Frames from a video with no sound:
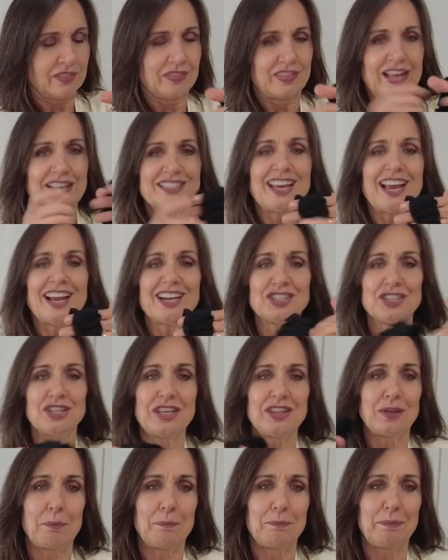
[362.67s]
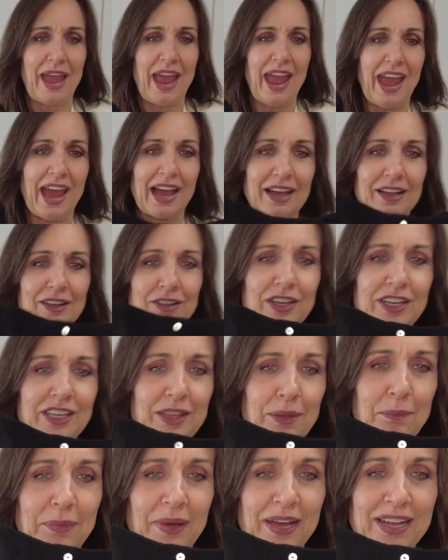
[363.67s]
That's actually the back. Look
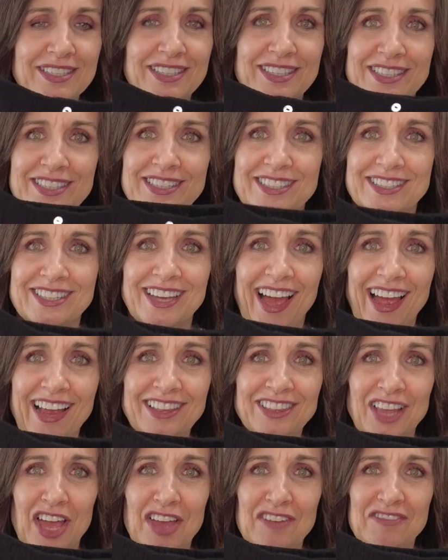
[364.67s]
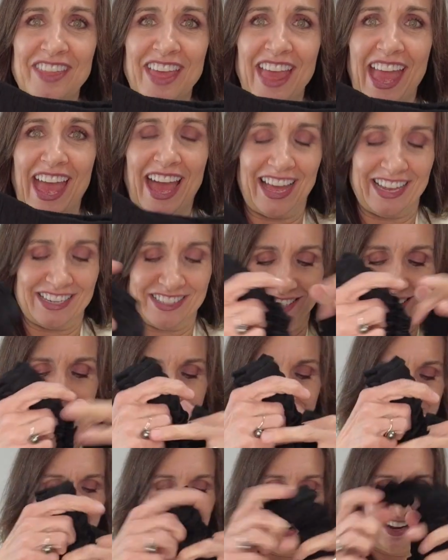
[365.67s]
at the buttons. I love that.
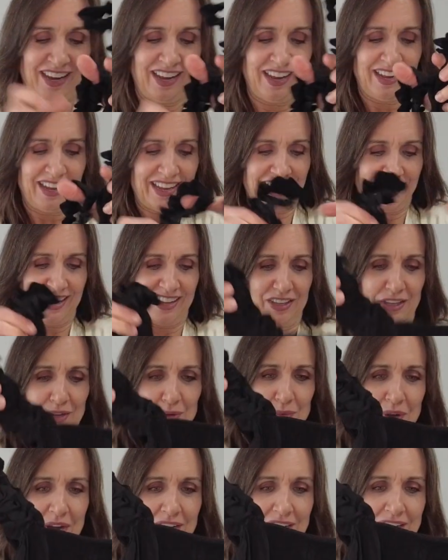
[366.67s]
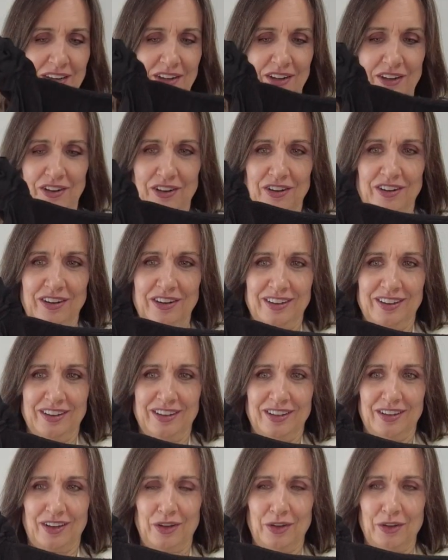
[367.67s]
And then right here,
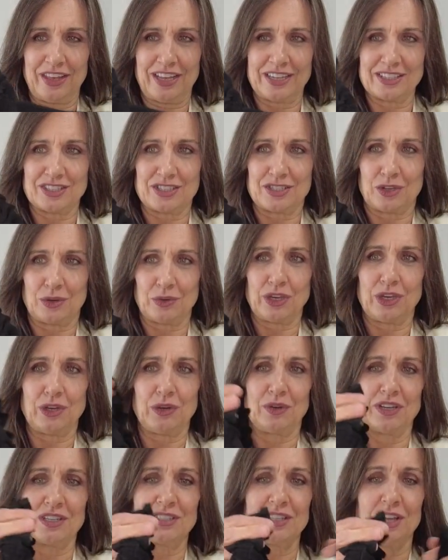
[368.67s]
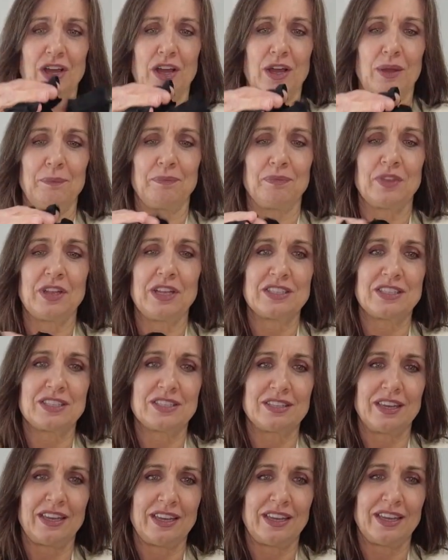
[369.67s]
oh, that's so cute. And it's, um,
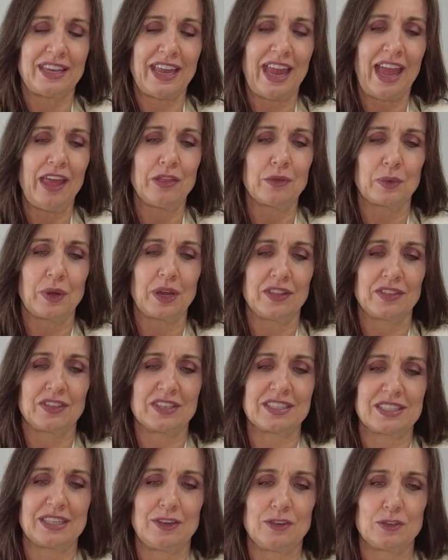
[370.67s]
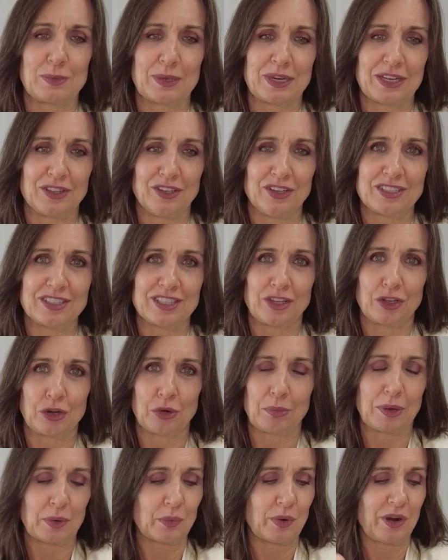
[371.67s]
it's gathering at the sleeves, but it looks a
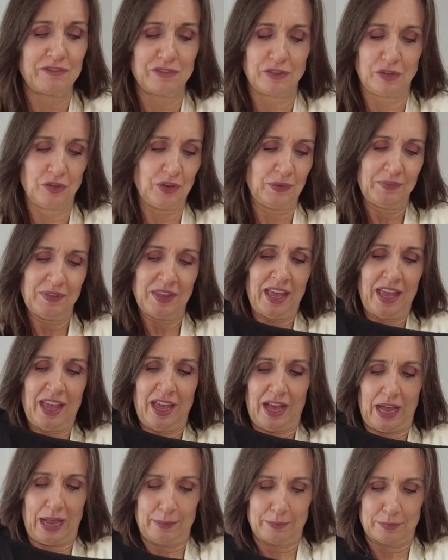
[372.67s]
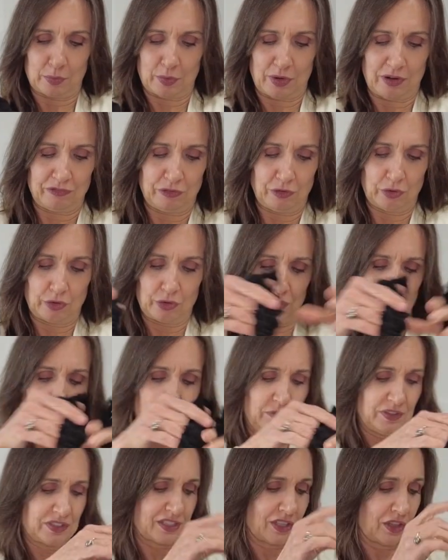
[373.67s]
little bit ruffled. I'm a ruffle
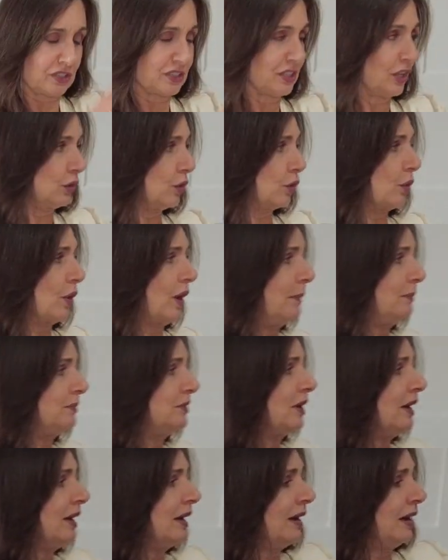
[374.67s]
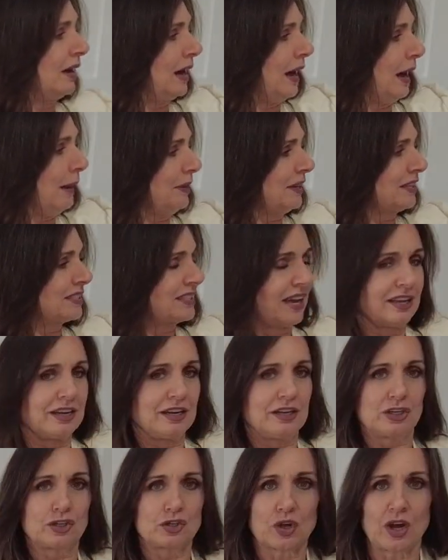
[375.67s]
girl. It looks a little cropped. I'm
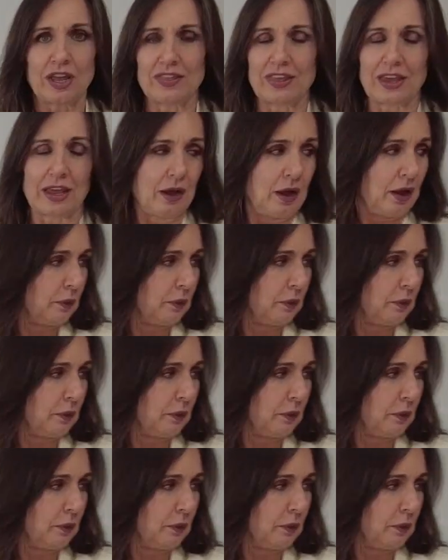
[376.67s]
excited to try that.